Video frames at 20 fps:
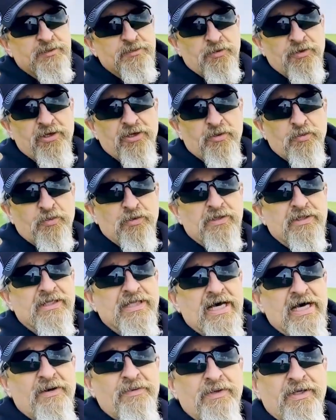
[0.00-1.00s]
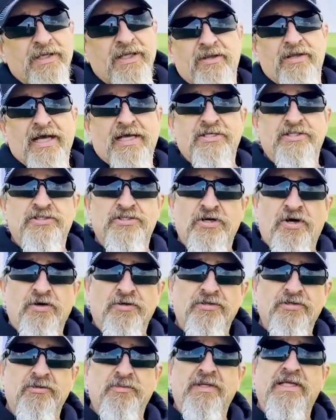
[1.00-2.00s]
product, we're allowing that
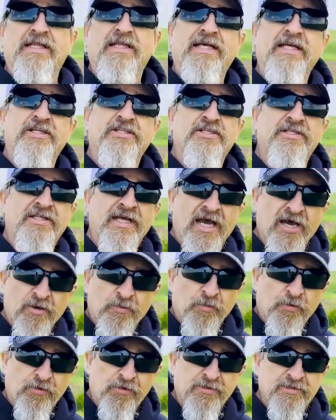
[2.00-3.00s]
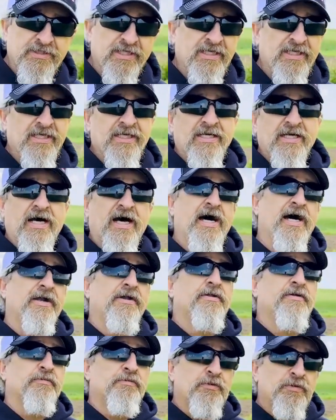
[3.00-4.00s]
salt to be leached downwards out
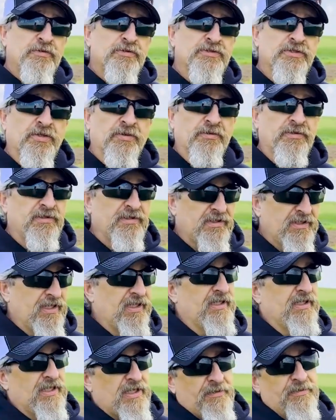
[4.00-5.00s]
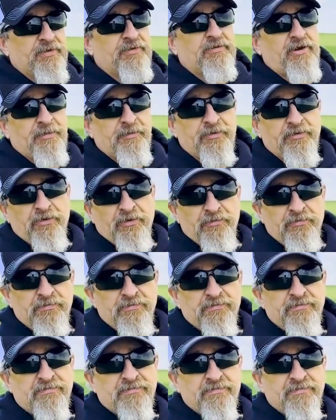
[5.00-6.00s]
of the root zone and allowing the crop to grow.
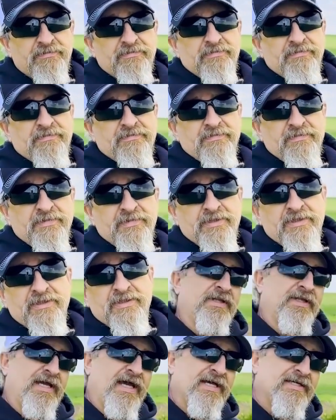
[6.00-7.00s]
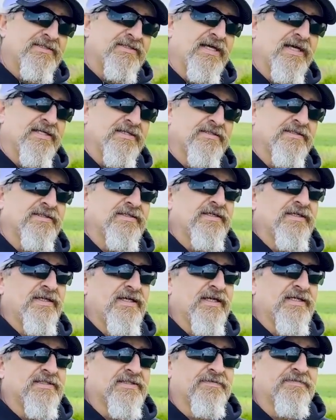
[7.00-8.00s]
The SS
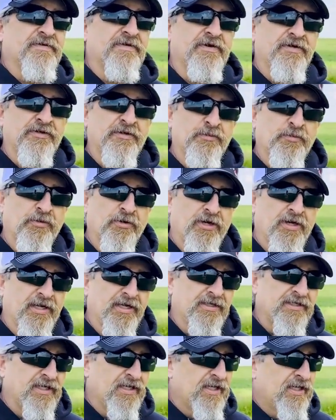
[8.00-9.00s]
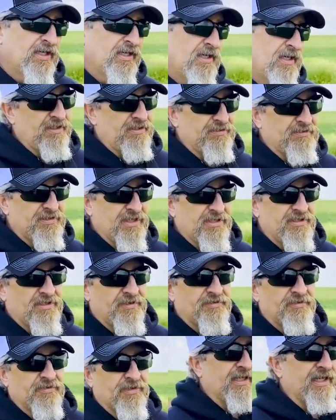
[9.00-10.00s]
is a very new product. There's nothing
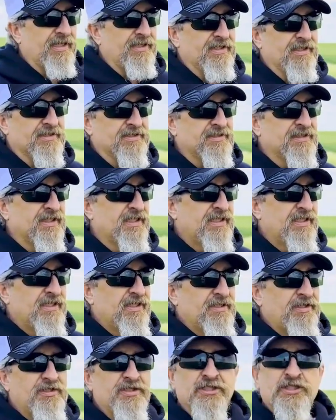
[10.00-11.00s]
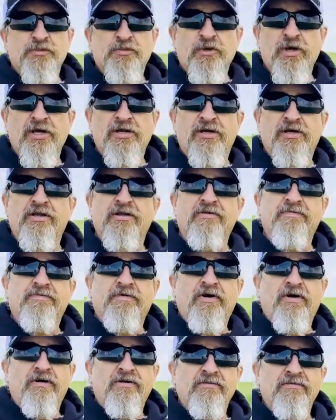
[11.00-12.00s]
out there like this. You just spray it on in the
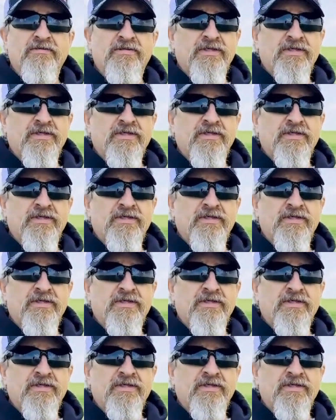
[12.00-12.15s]
fall,